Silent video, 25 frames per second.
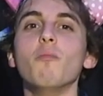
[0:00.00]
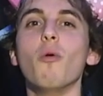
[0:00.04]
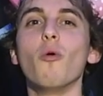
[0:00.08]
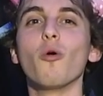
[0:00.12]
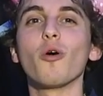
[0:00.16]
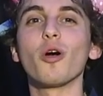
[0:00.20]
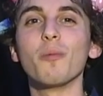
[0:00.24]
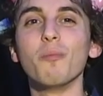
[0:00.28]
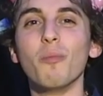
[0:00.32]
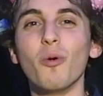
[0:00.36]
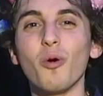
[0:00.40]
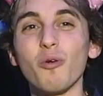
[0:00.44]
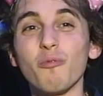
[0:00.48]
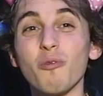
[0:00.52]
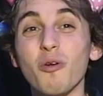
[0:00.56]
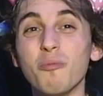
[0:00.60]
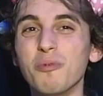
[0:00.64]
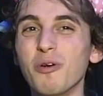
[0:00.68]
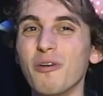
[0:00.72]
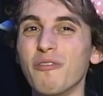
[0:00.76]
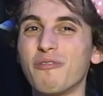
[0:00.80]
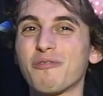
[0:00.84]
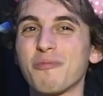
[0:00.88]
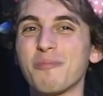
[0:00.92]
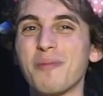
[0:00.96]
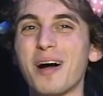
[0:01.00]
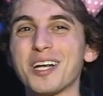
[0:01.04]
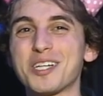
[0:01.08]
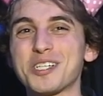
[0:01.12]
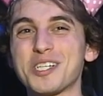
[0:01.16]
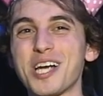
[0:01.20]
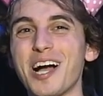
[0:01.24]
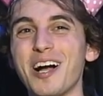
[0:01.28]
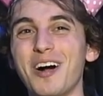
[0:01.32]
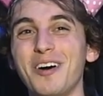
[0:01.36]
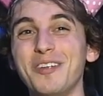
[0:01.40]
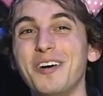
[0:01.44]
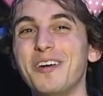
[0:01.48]
more and more removed from my
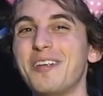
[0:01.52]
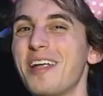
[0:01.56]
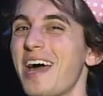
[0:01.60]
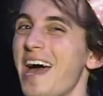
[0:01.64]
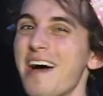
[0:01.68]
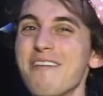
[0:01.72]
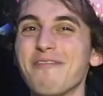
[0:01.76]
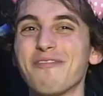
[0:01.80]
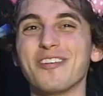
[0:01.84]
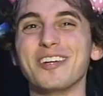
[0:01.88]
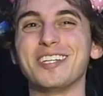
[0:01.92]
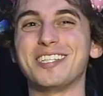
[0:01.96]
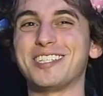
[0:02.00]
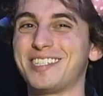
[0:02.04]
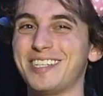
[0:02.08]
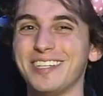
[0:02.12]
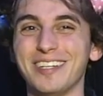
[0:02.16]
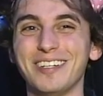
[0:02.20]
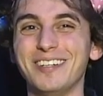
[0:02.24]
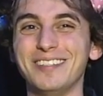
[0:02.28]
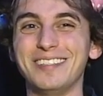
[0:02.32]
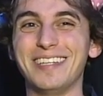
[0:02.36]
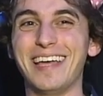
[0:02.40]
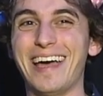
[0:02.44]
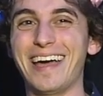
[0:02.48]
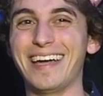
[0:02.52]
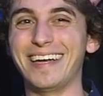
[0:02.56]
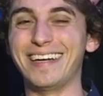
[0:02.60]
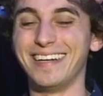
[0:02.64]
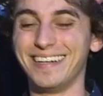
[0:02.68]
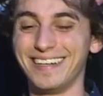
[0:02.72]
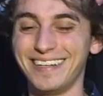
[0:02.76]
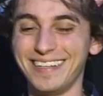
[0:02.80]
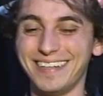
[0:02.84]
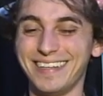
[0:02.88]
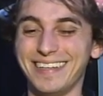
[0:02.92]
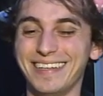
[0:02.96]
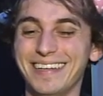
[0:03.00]
childhood every single day.
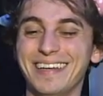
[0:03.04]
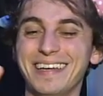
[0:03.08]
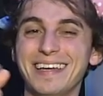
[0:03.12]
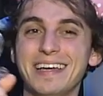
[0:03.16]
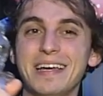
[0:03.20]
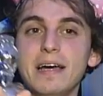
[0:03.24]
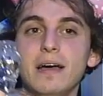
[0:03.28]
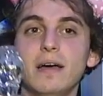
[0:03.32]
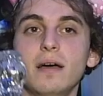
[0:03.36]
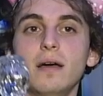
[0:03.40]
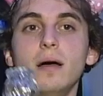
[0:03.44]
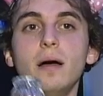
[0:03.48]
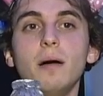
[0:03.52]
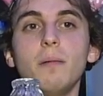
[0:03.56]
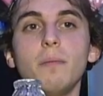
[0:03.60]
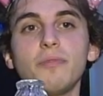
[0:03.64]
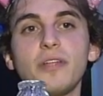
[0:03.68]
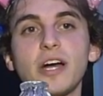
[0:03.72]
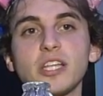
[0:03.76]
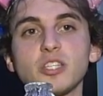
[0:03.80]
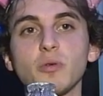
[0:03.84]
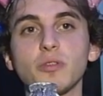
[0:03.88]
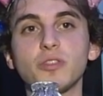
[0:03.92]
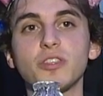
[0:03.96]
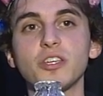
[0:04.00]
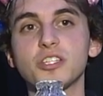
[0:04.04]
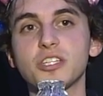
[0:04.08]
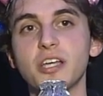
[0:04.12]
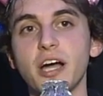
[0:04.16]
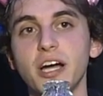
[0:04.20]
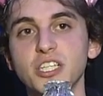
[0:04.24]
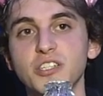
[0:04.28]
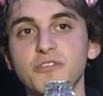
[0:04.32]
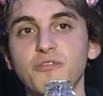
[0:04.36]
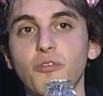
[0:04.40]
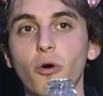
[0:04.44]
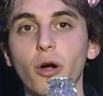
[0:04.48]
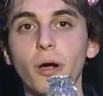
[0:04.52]
That's what this
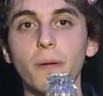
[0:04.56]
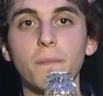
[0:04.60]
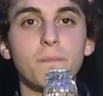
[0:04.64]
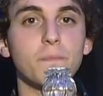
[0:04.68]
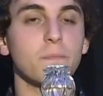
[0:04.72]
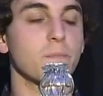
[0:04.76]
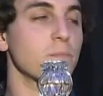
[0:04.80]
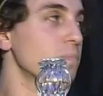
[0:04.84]
guy's for.